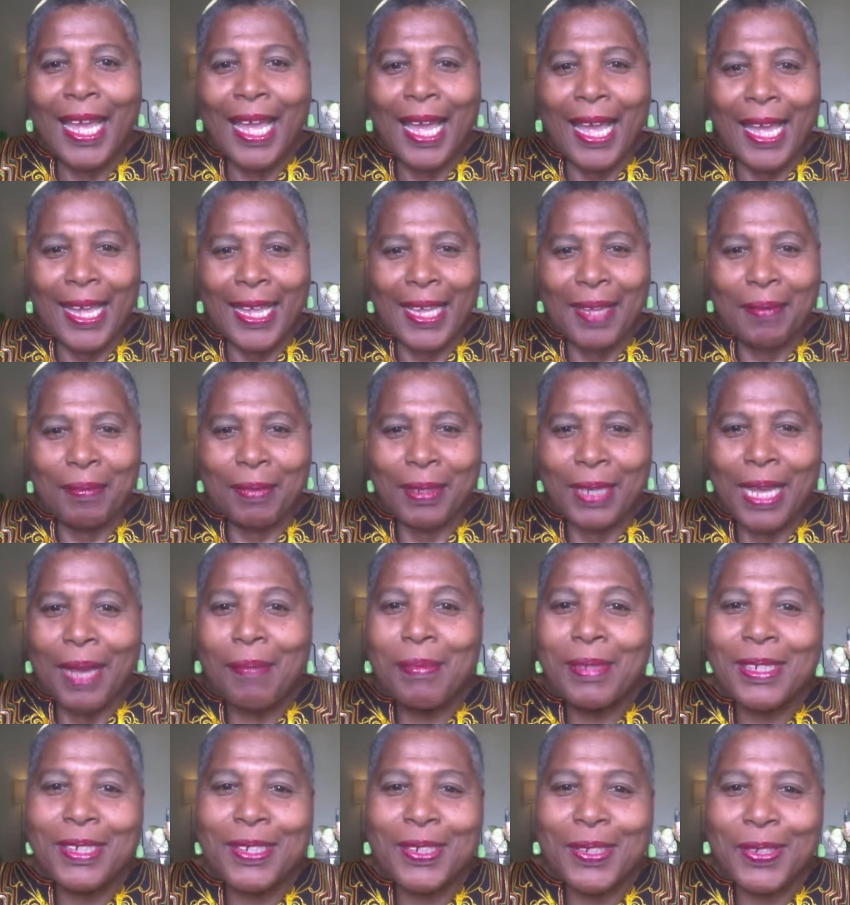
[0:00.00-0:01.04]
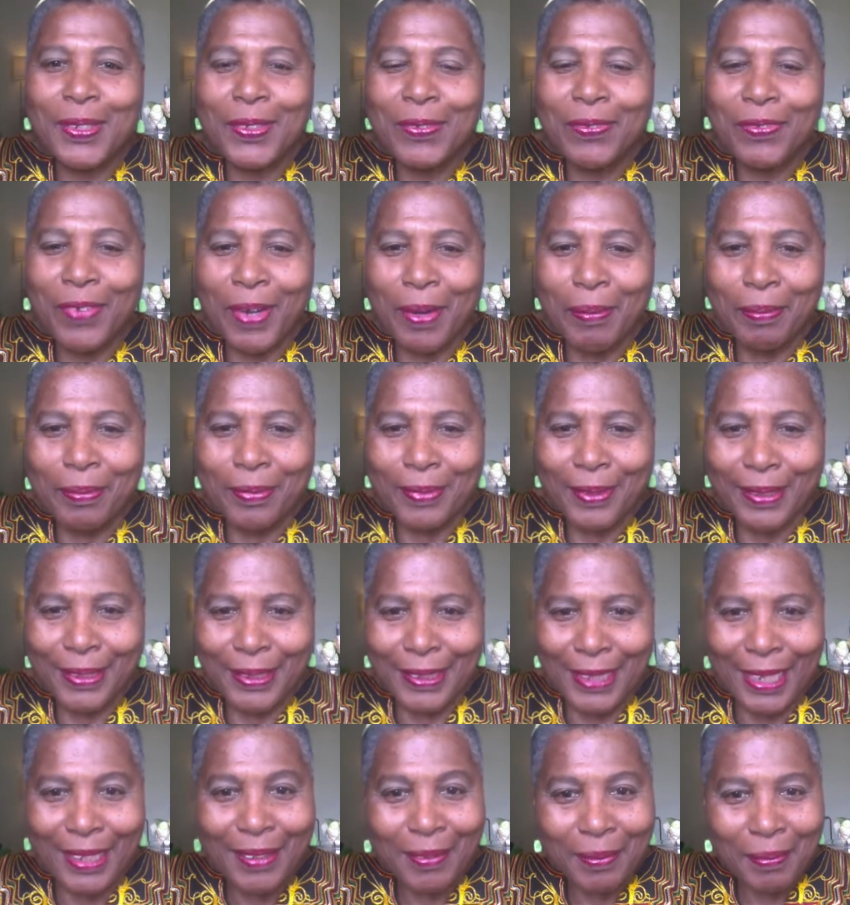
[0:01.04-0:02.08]
I am coming to you from
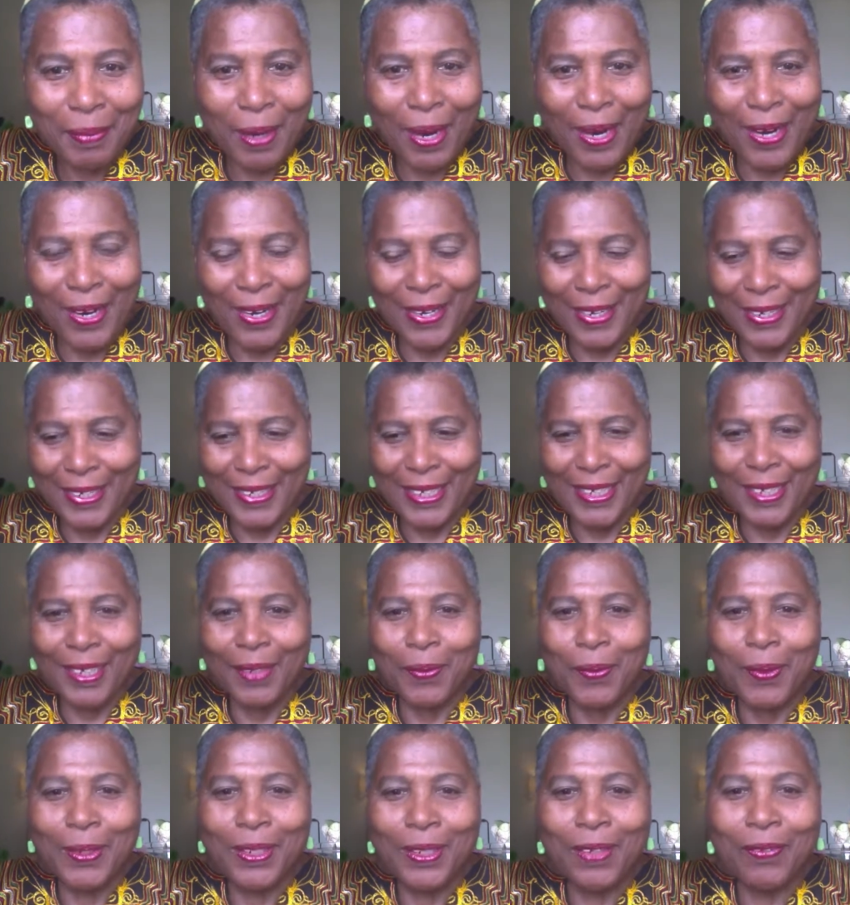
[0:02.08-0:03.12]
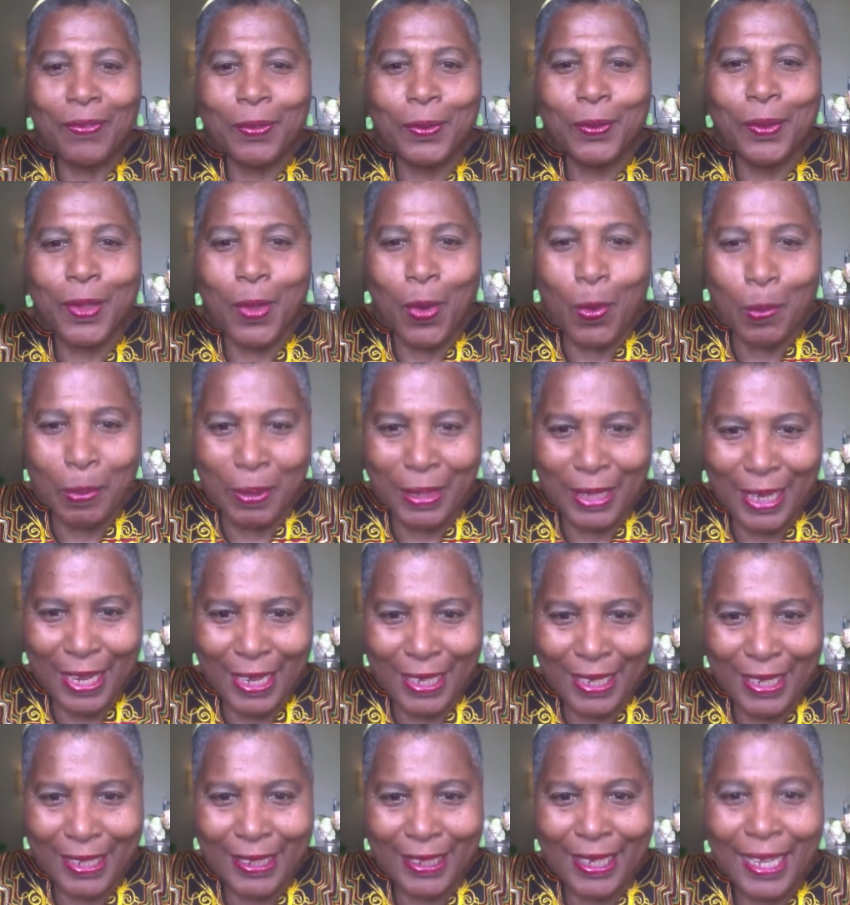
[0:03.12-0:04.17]
Denmark, a wonderful
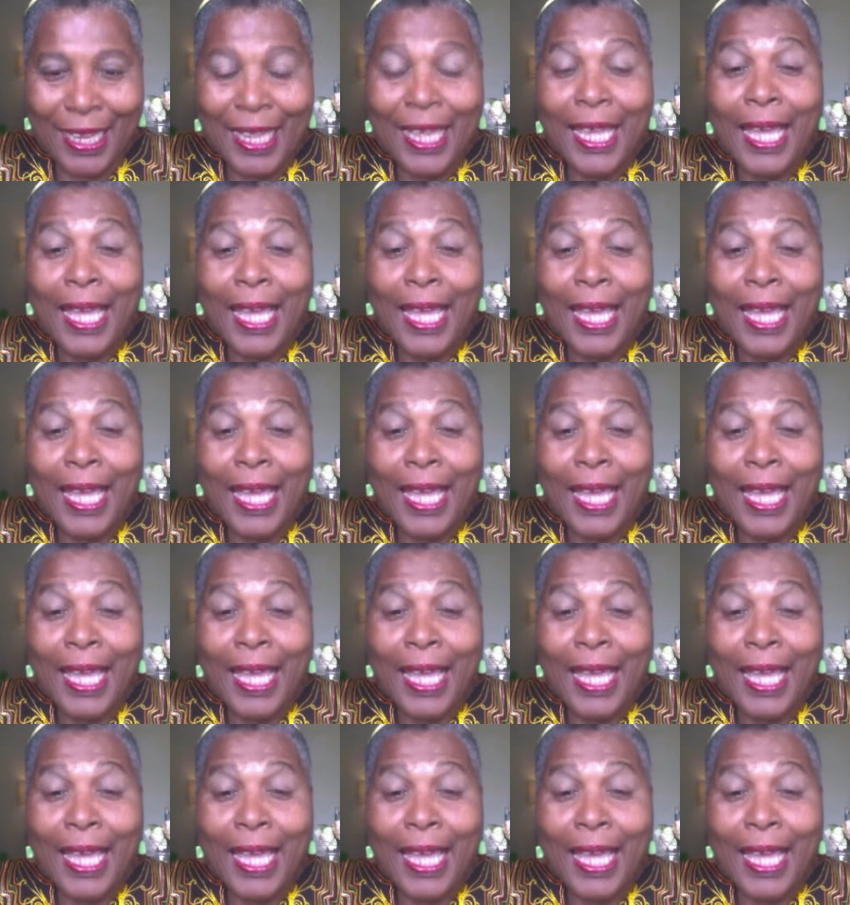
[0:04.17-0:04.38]
Copenhagen,